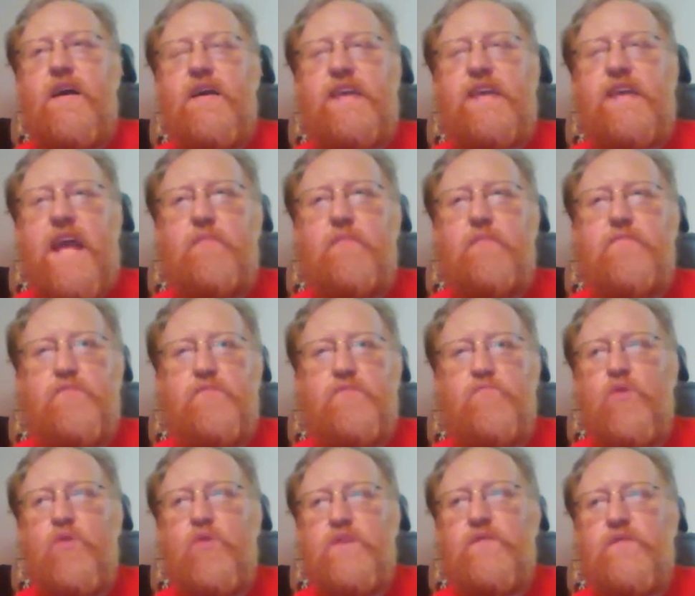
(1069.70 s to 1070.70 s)
he came
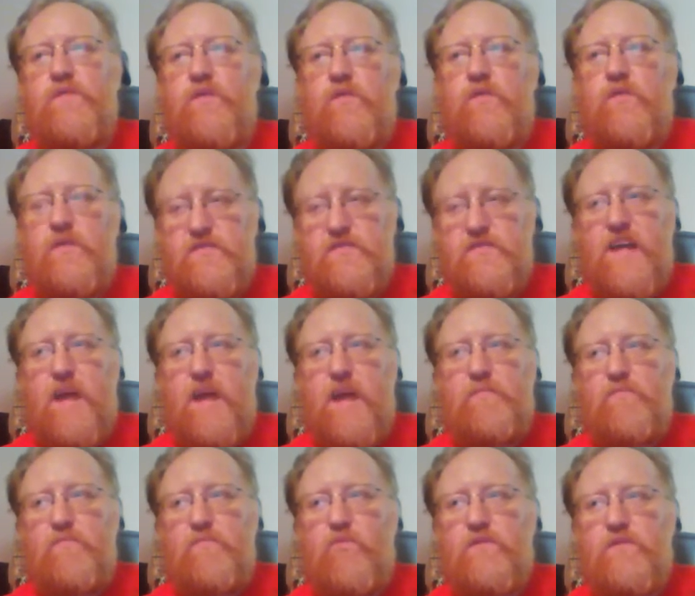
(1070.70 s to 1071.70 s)
through Mooresville and
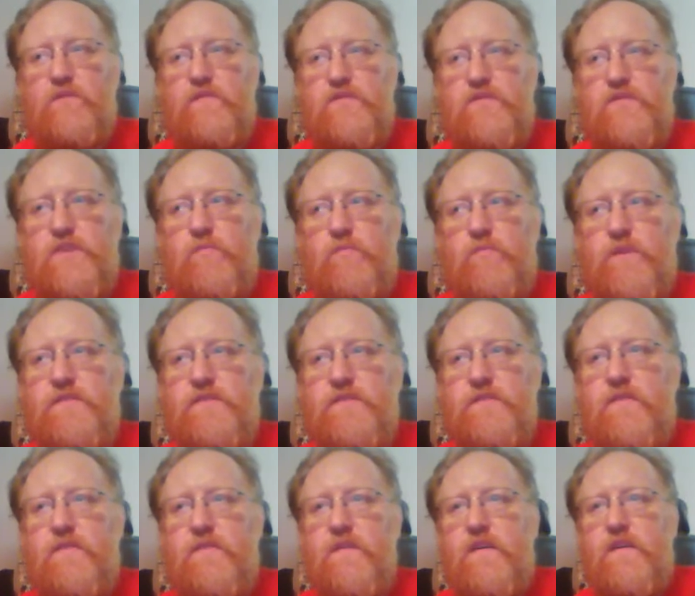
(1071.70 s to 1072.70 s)
stopped in Mooresville for some
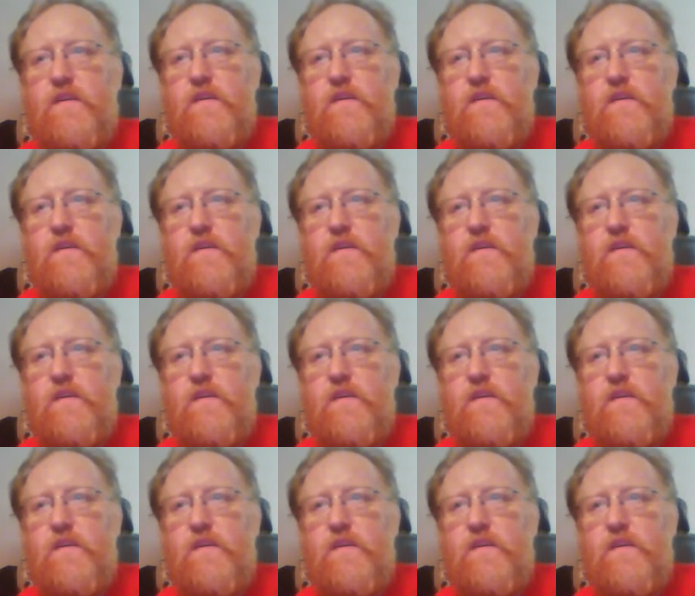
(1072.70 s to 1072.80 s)
reason.